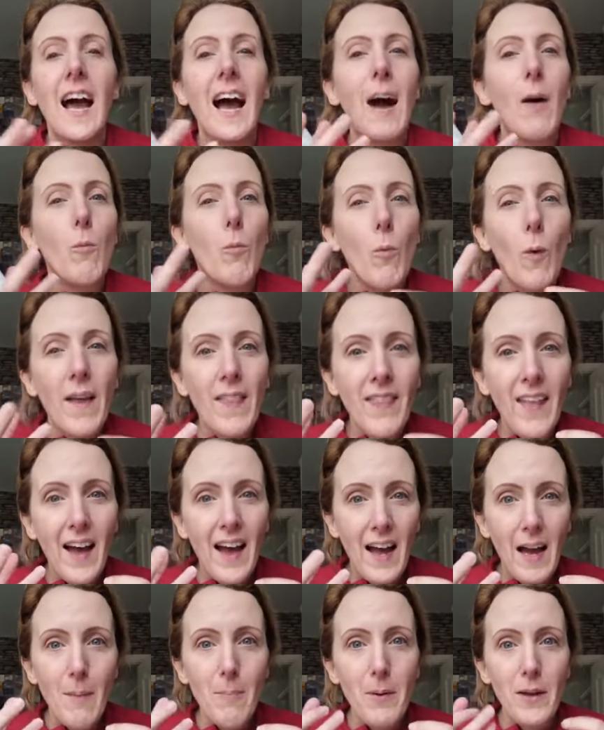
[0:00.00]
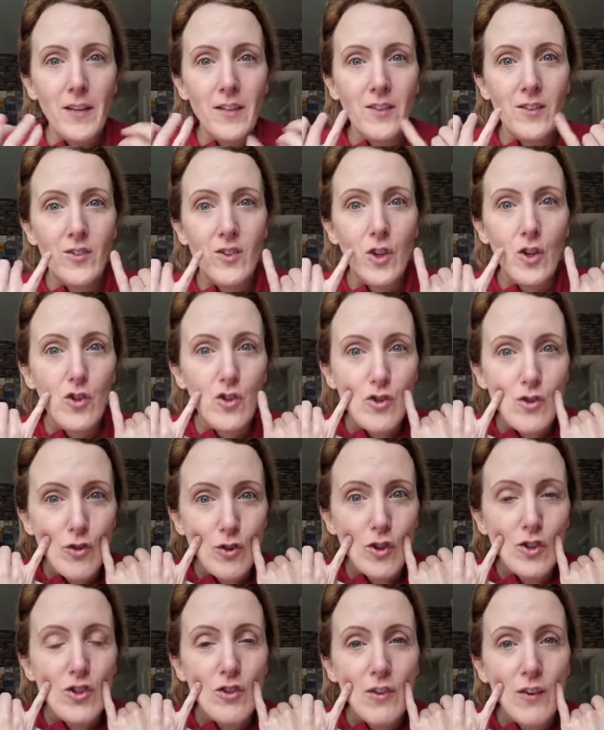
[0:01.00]
And when that happens, the
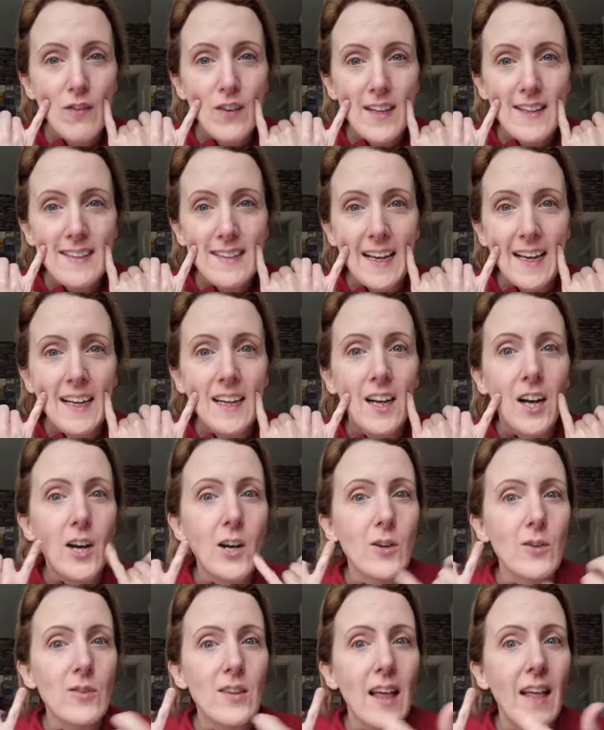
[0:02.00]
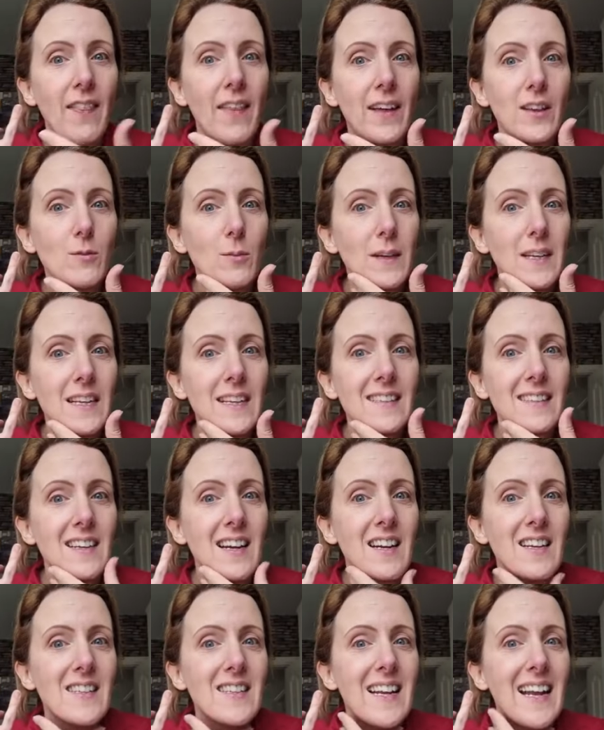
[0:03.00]
structure of your skin goes, and that's when you
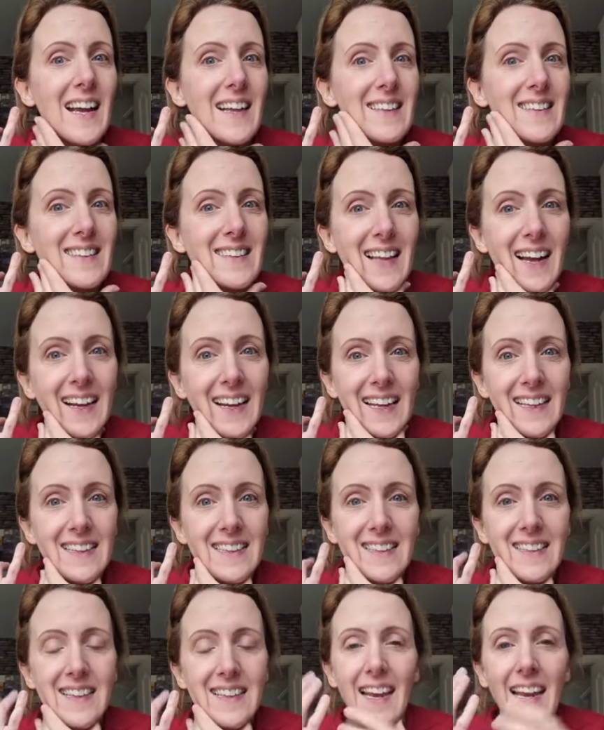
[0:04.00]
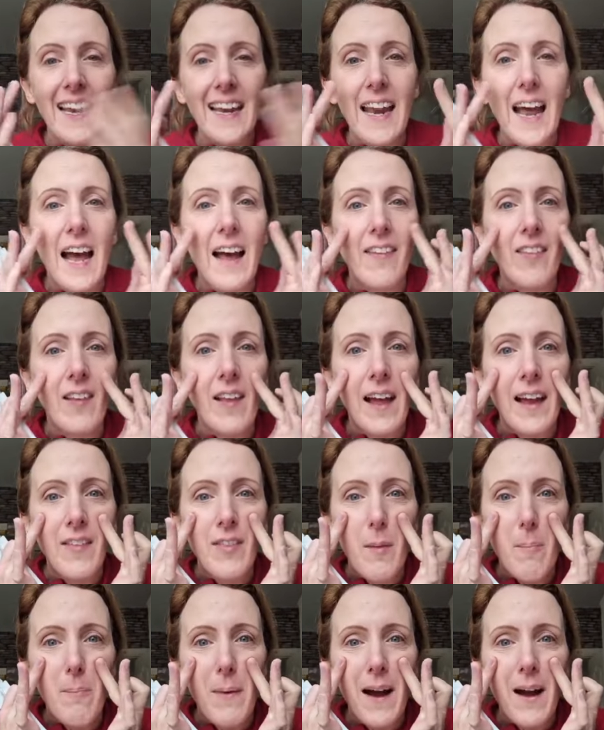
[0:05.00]
start to get sagging skin and like
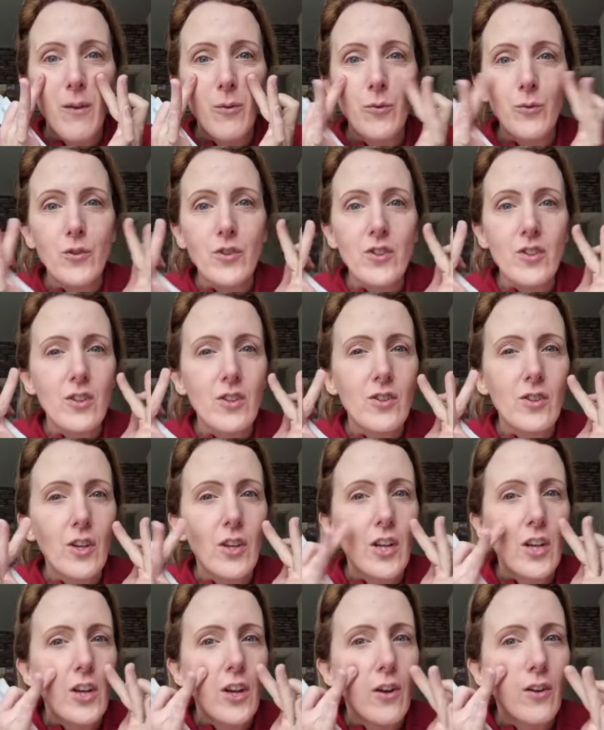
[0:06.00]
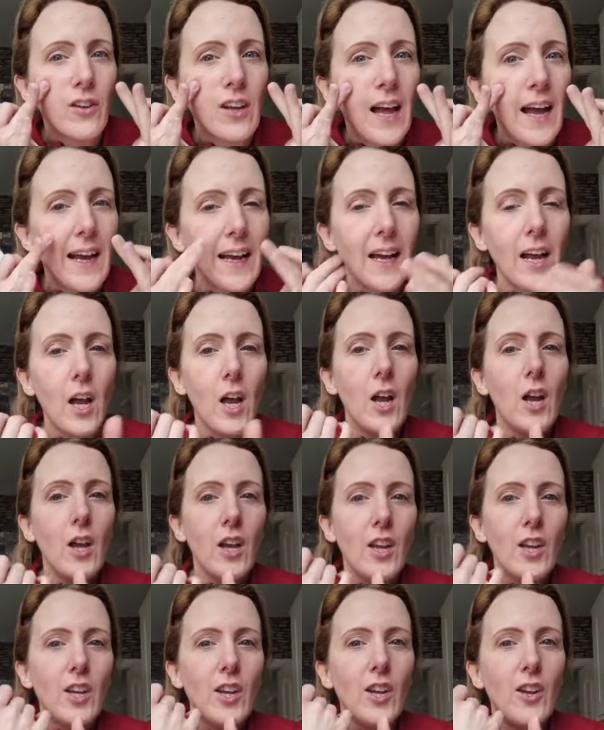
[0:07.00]
the bounce. So, you know,
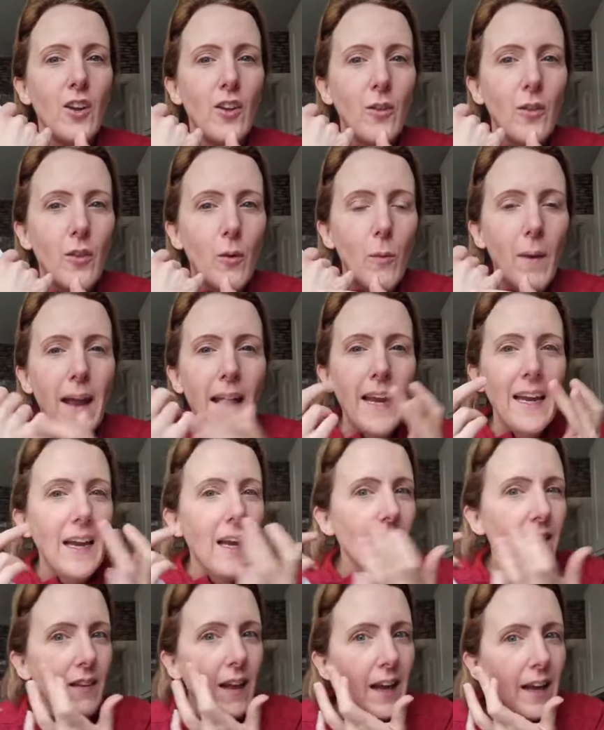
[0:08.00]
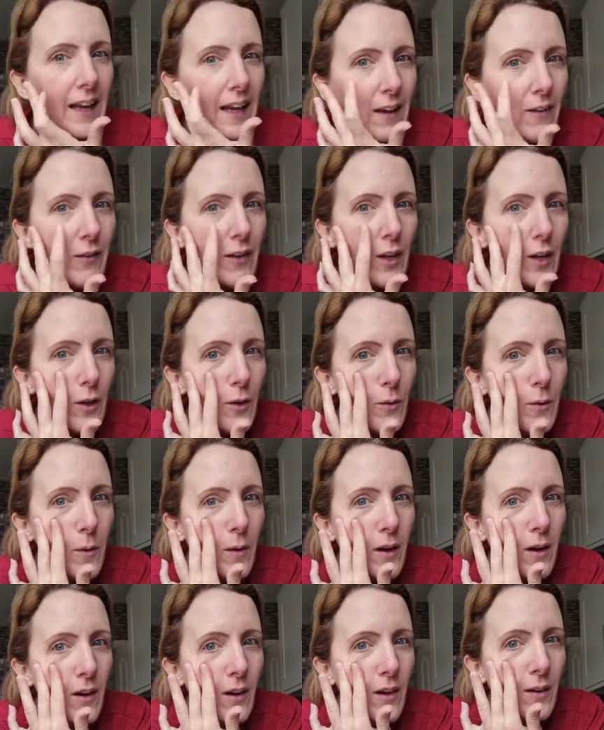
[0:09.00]
the way, like if you
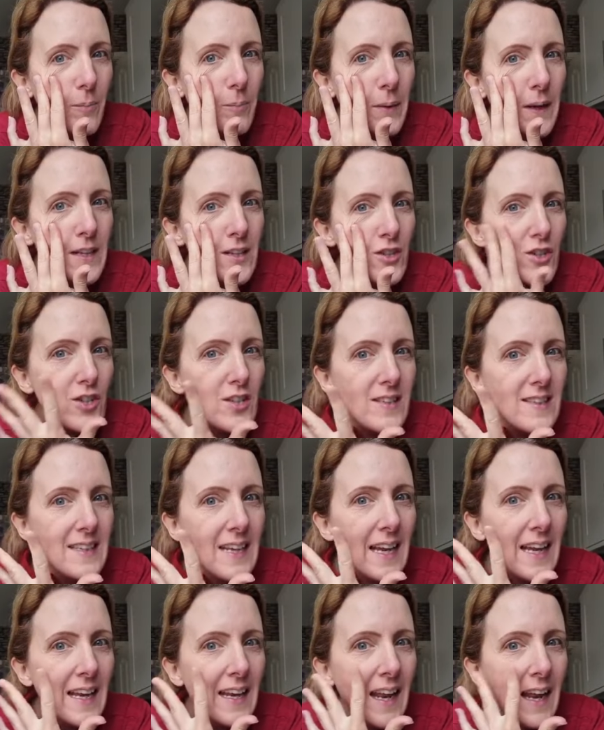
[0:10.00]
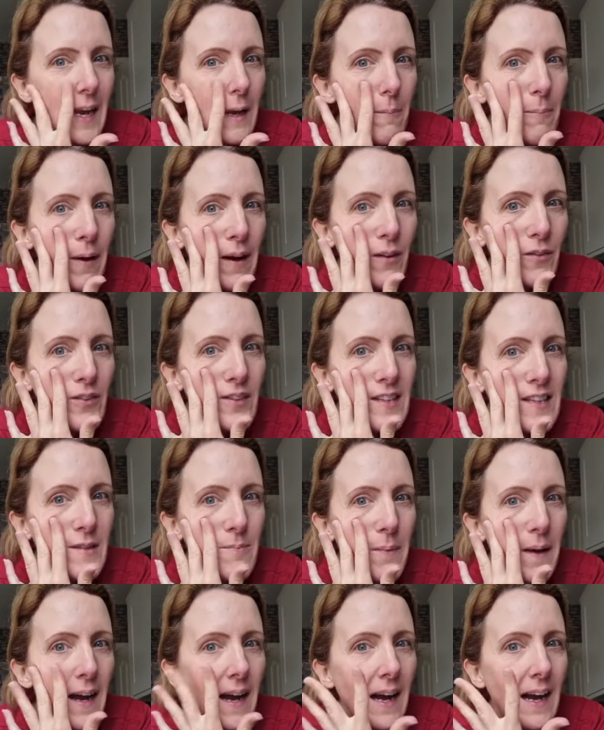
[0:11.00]
pinch your skin and it bounces
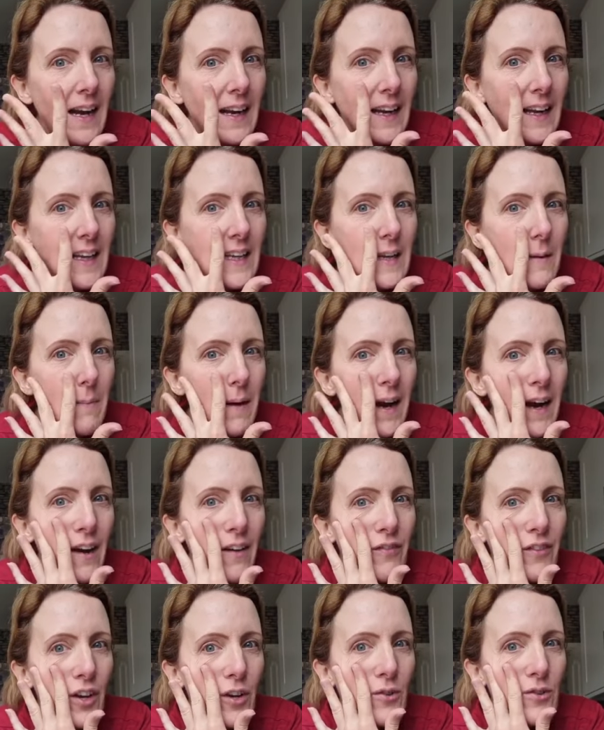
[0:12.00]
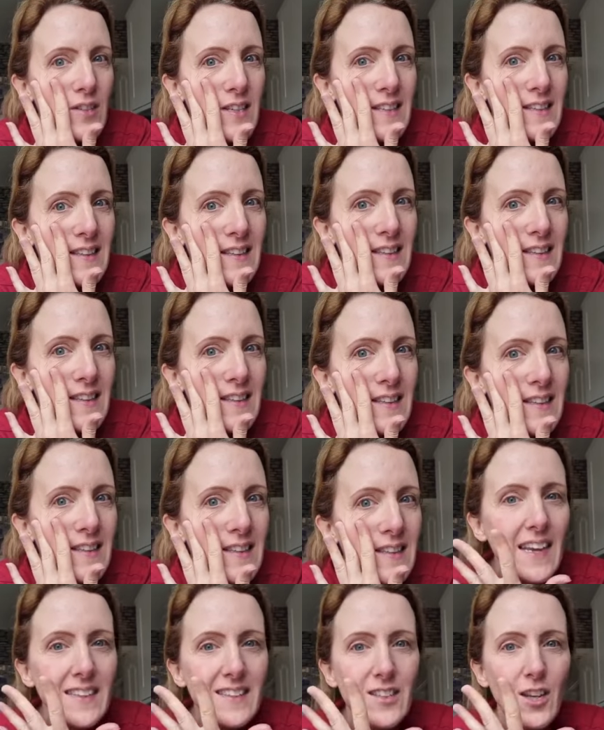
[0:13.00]
back, you might have noticed
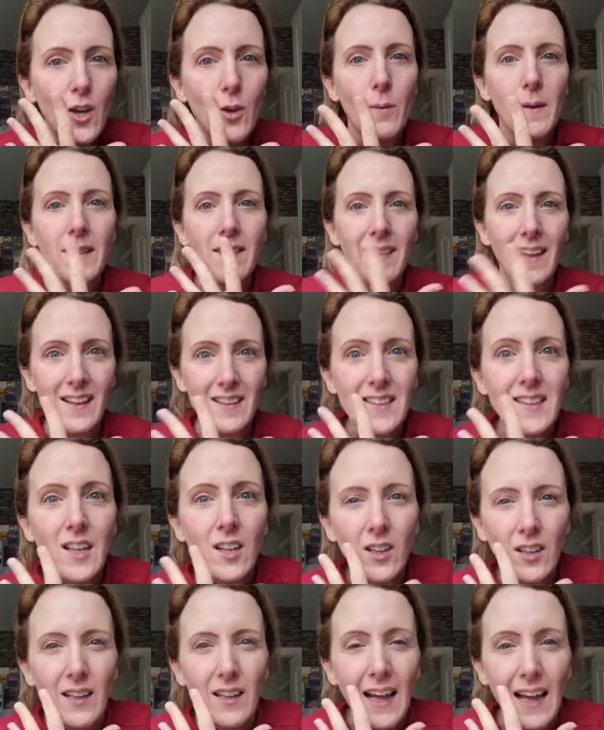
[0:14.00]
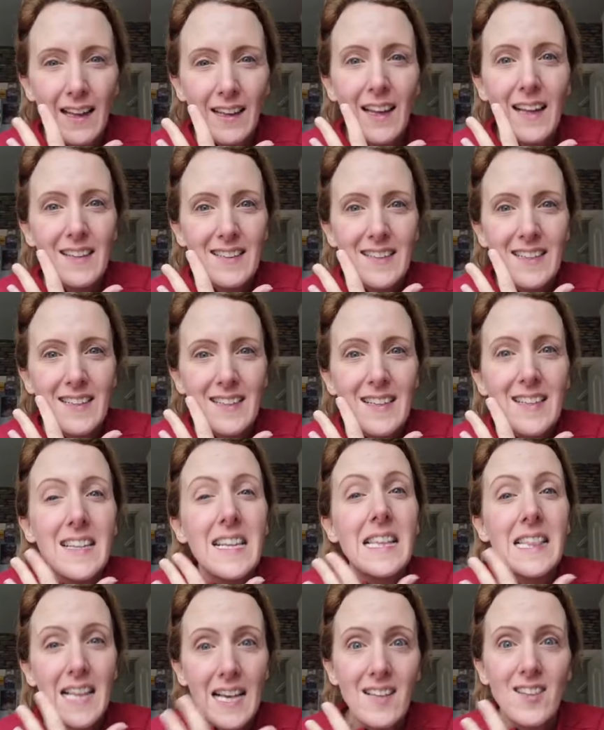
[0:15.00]
that is going. That's the
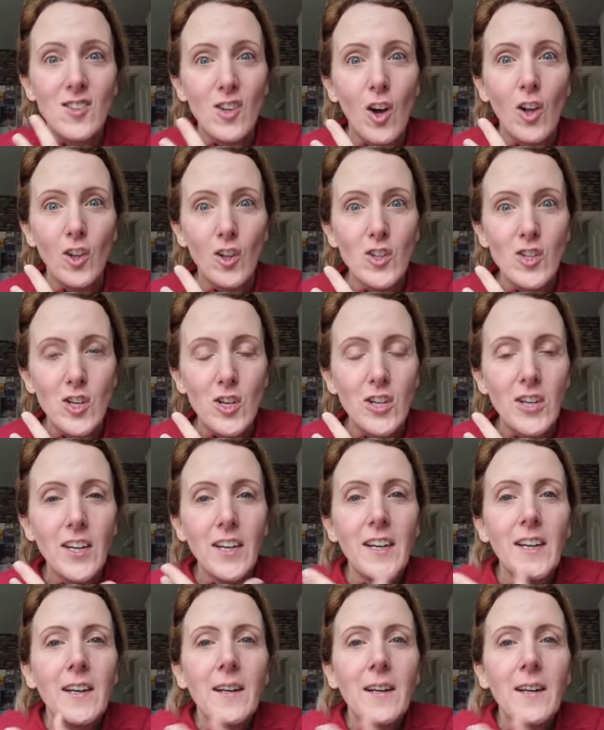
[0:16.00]
elasticity. That's collagen.